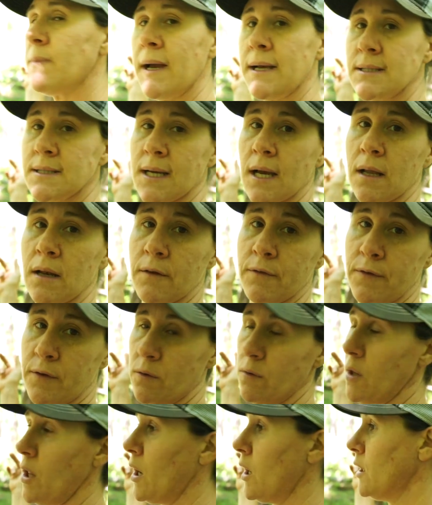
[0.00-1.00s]
Matt's cutting a
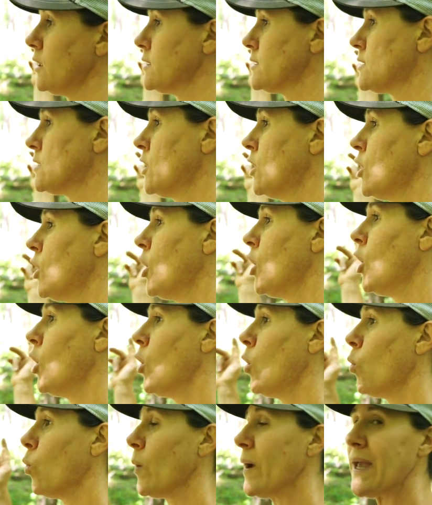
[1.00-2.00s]
few logs.
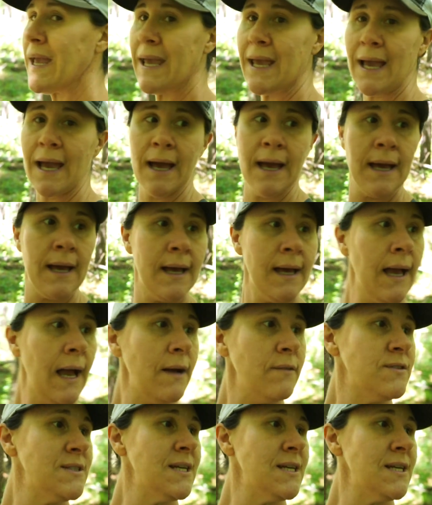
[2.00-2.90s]
We have